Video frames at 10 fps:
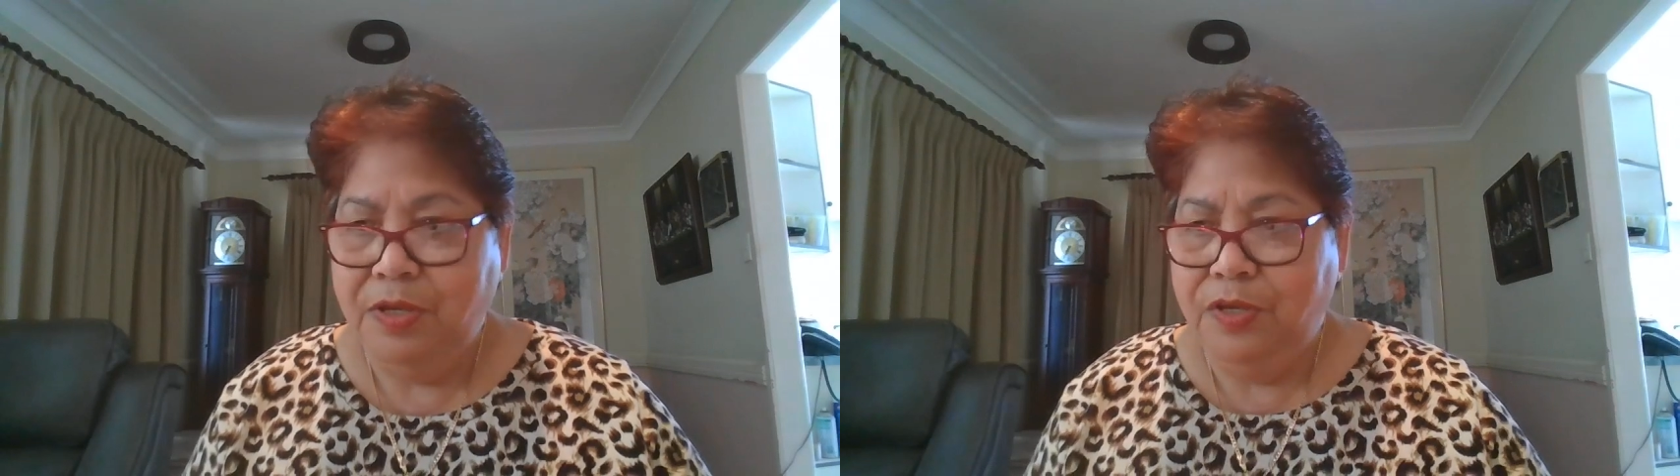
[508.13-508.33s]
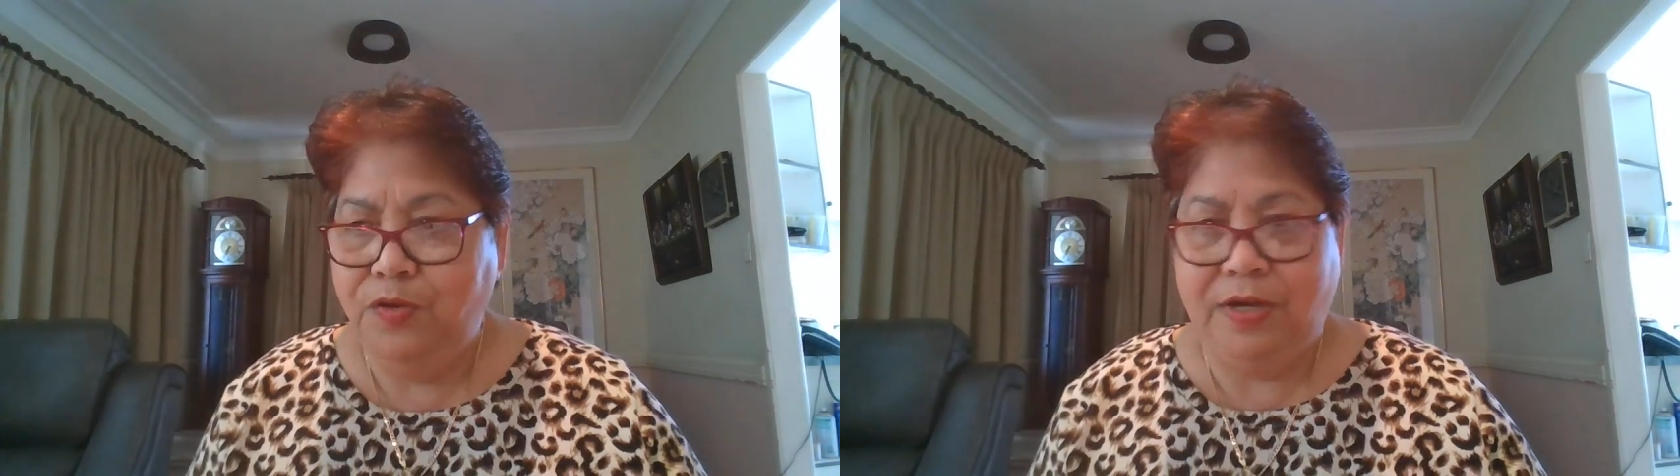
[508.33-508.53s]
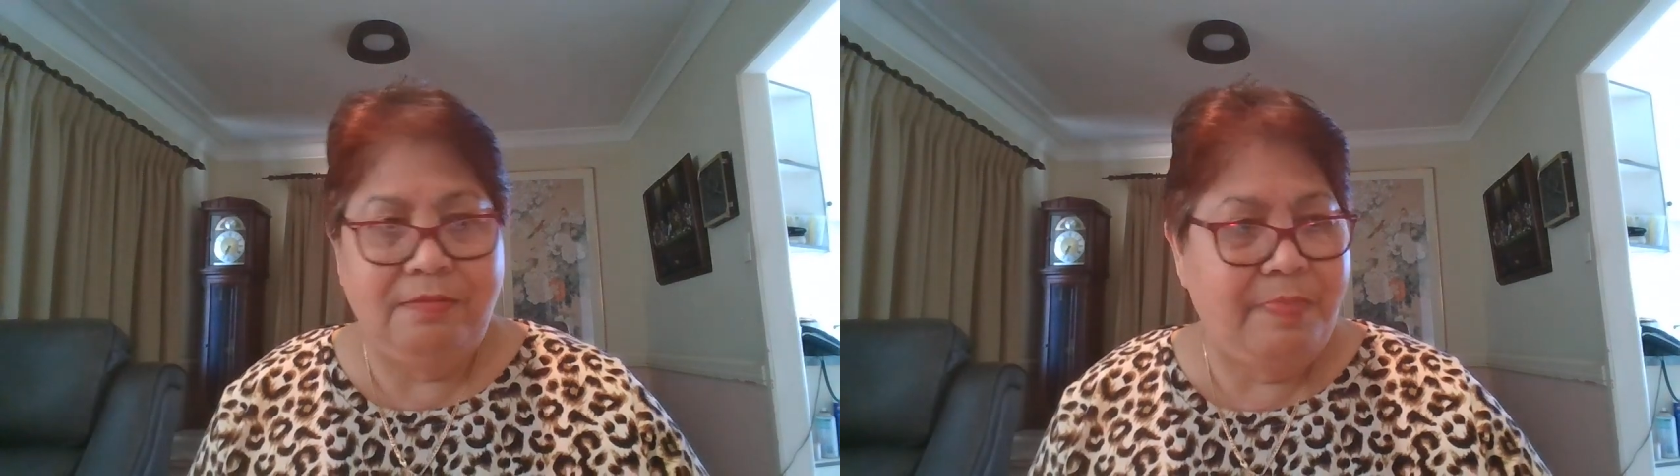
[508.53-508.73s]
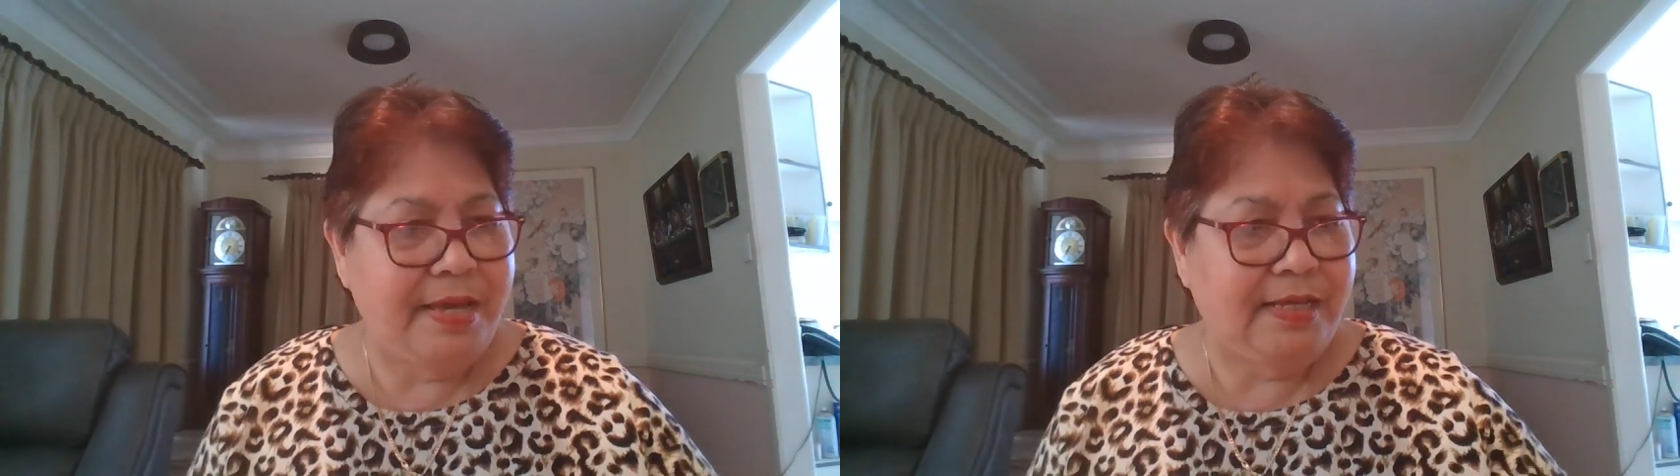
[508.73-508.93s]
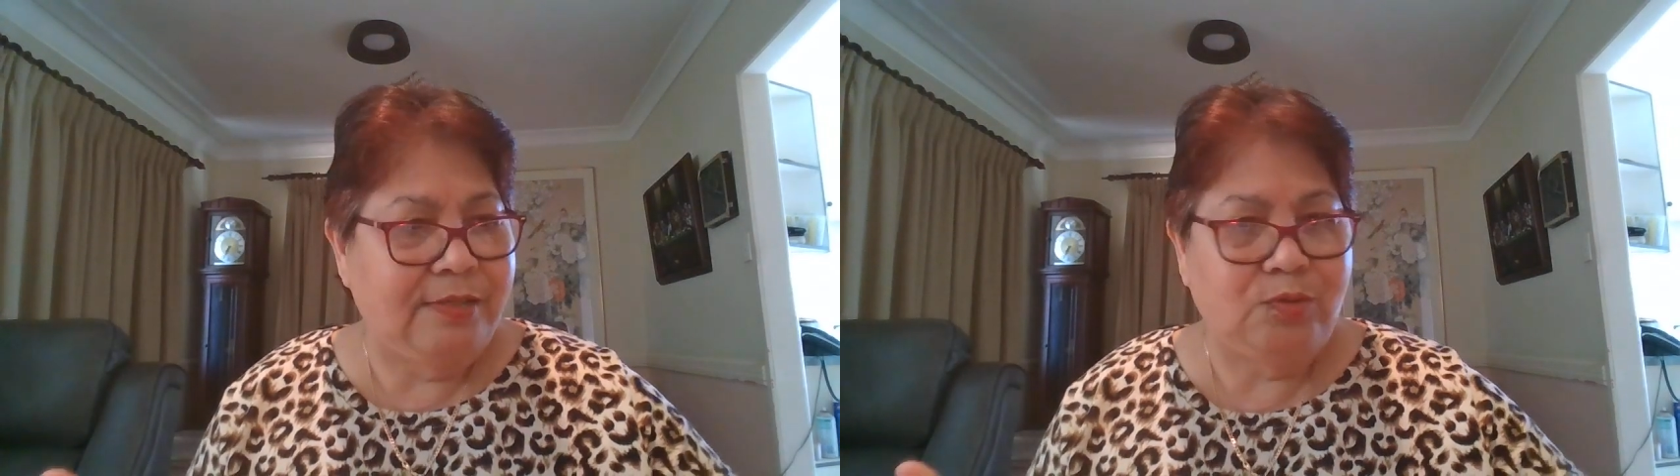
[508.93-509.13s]
You can
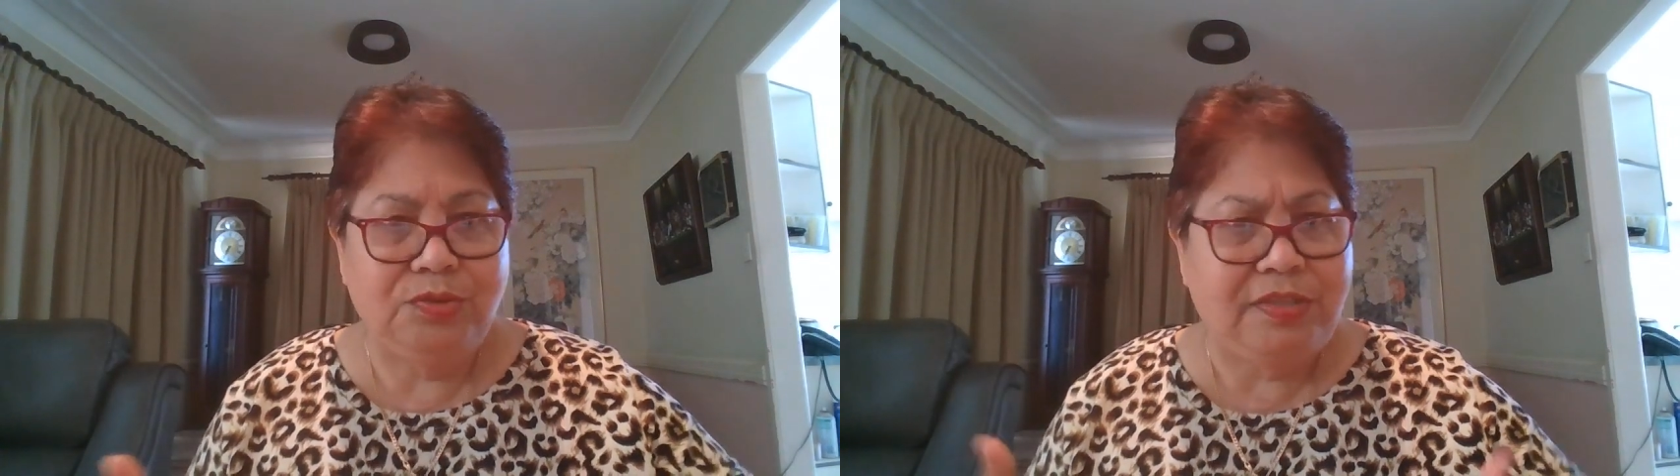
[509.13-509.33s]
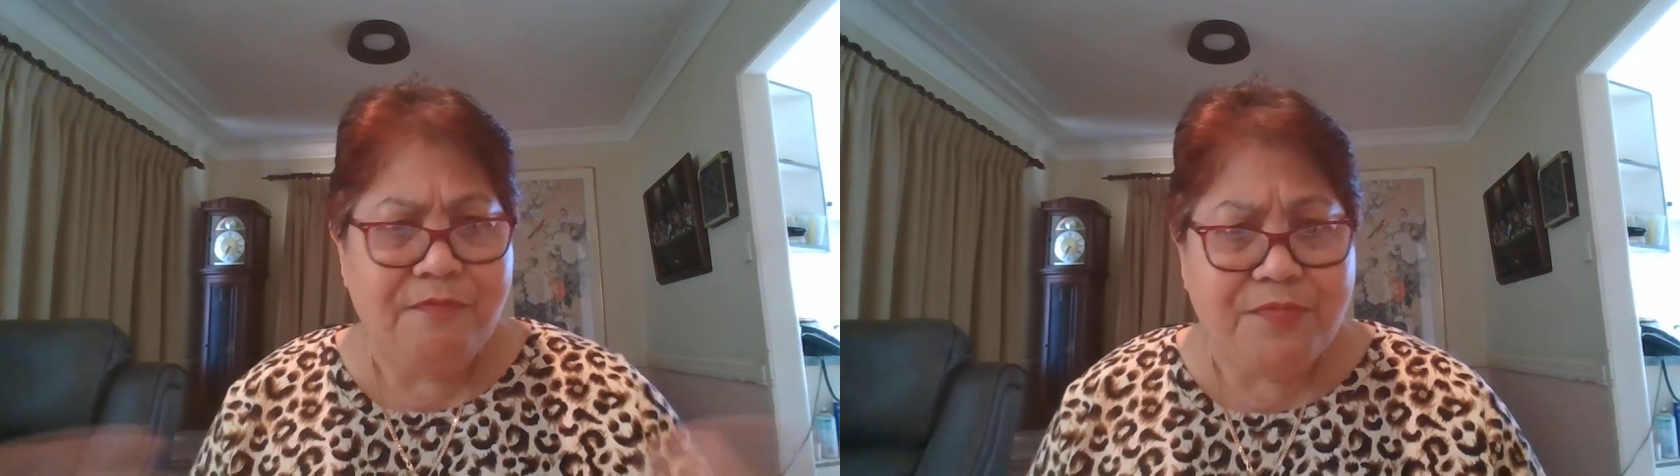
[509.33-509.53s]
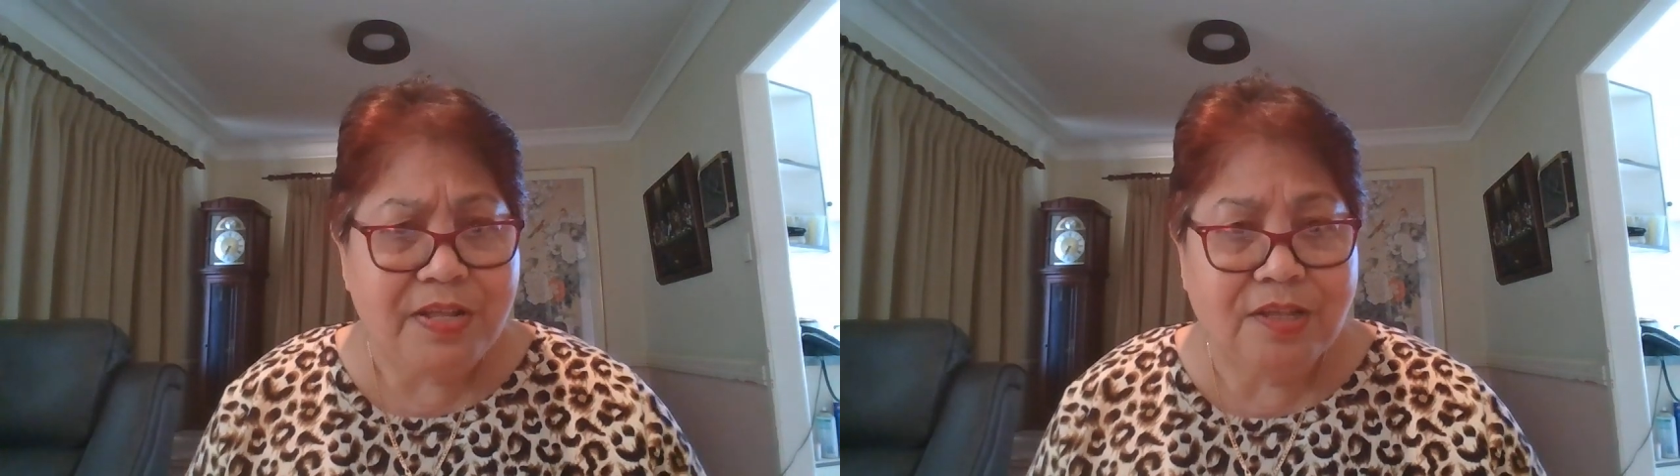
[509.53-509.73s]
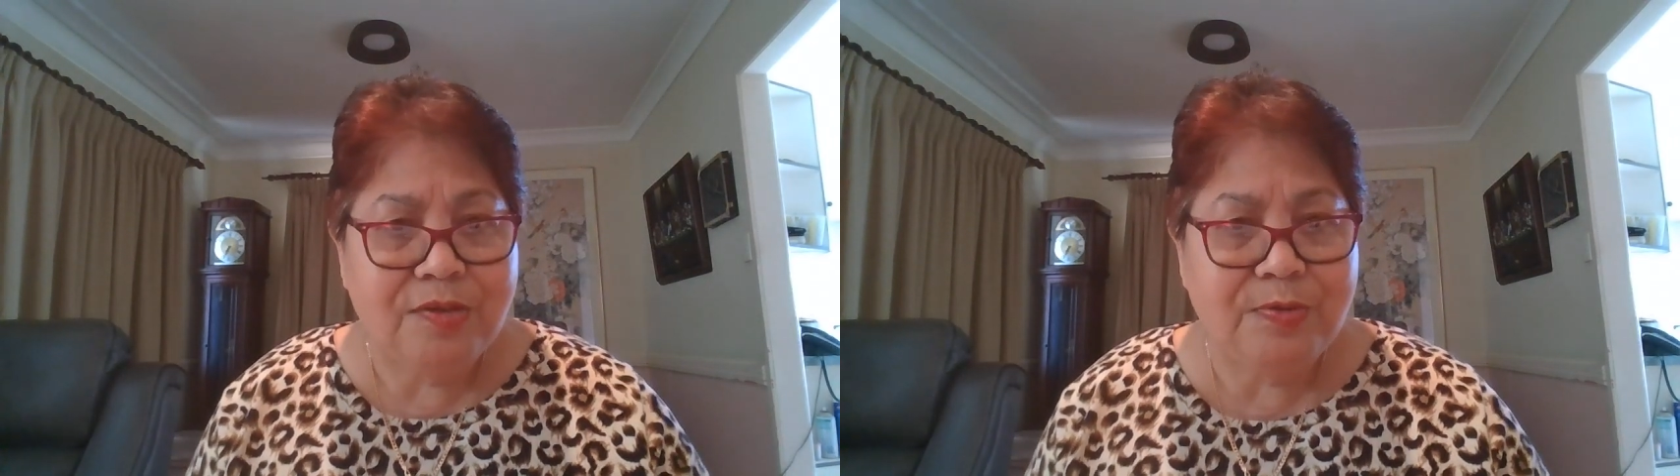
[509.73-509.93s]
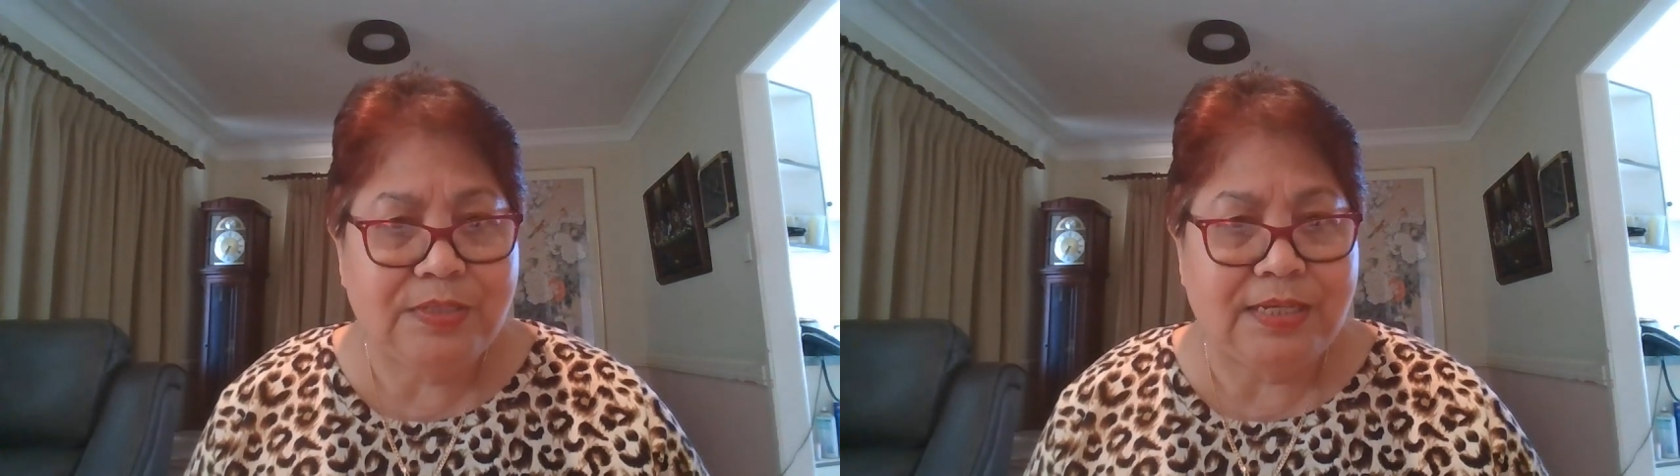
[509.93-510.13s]
make into different
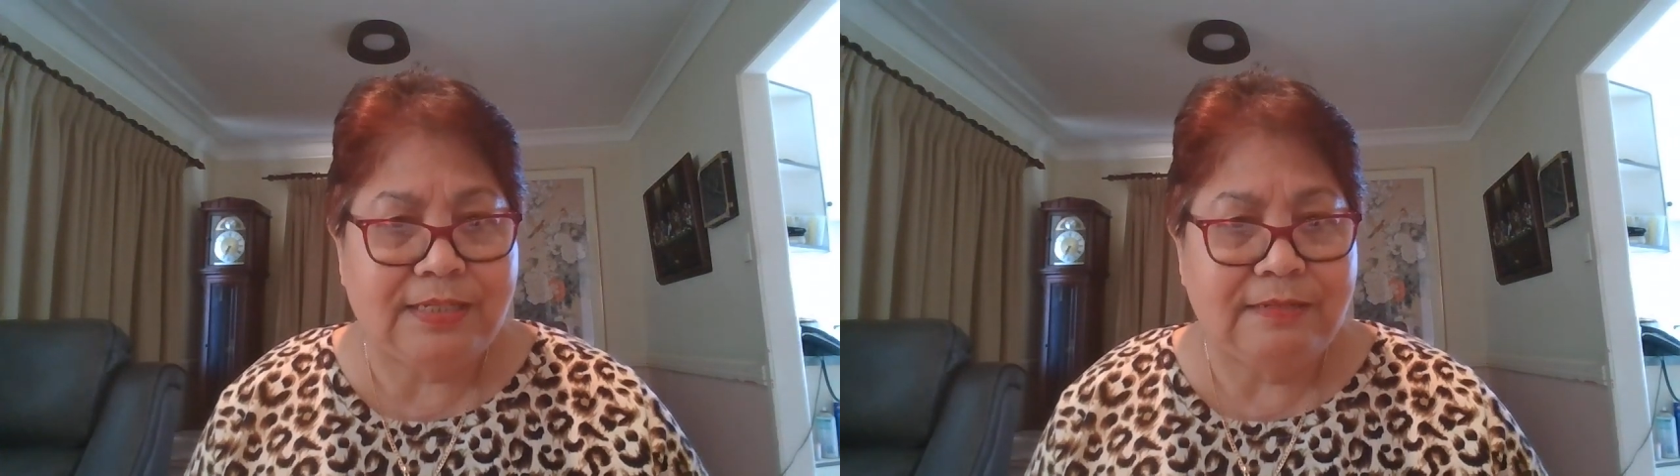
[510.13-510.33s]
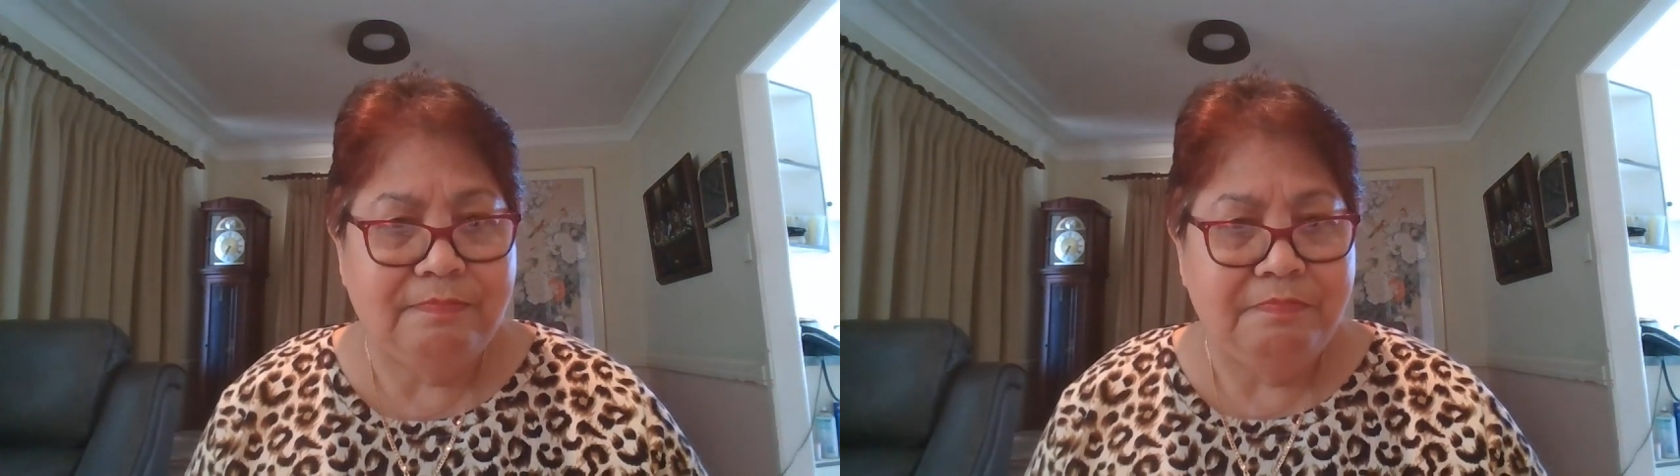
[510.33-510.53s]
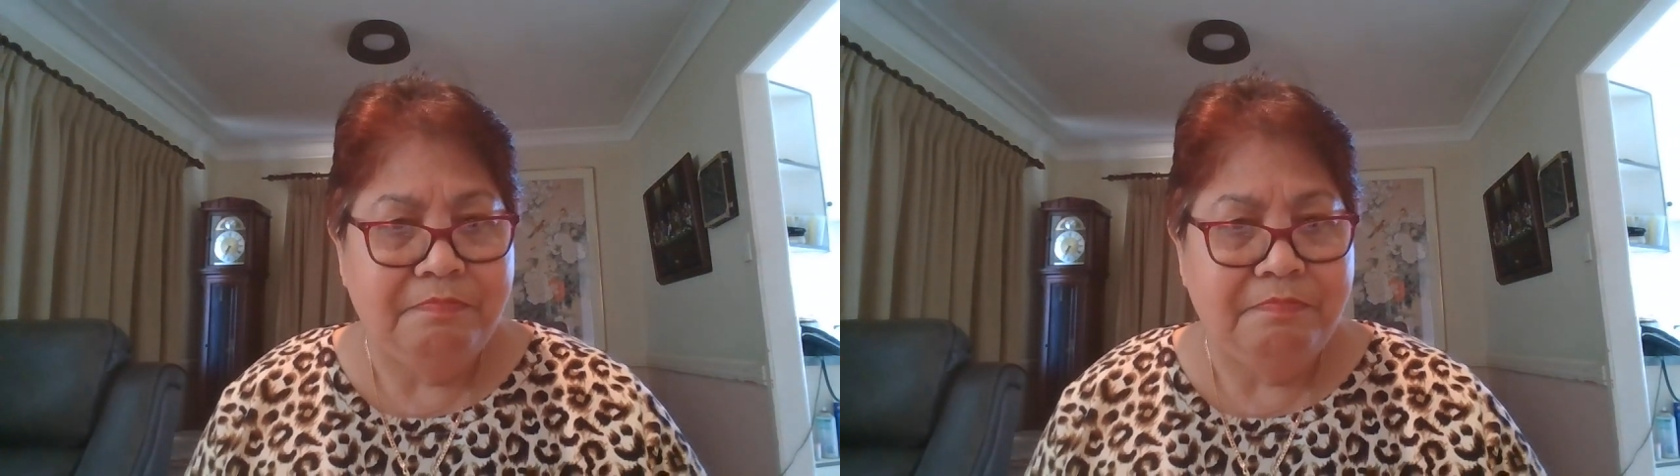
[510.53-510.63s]
uses.